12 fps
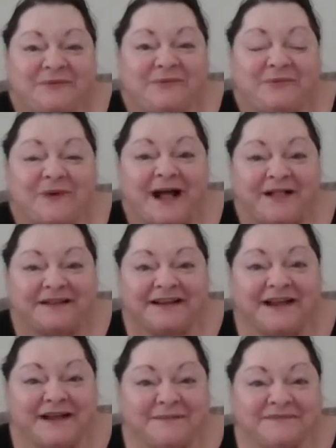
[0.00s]

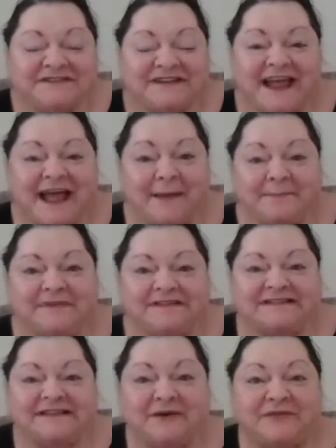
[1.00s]
Welcome to
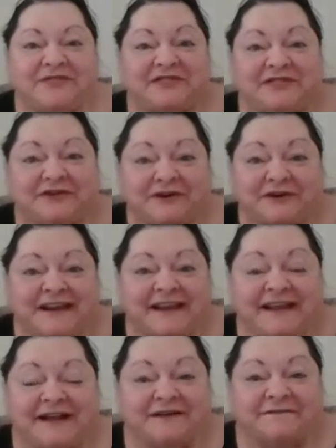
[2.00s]
episode
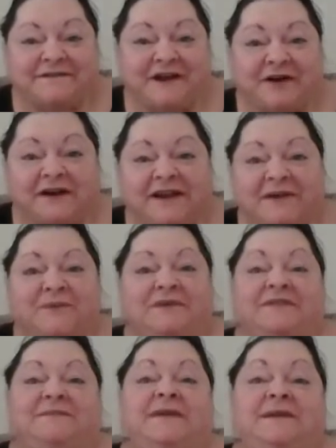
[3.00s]
30 of Yarning
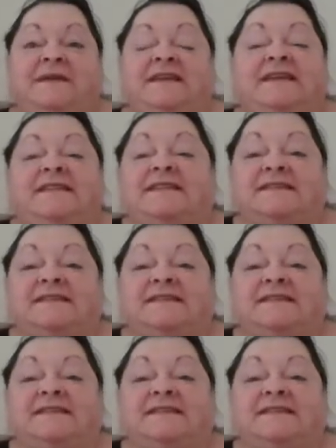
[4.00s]
with Mimi.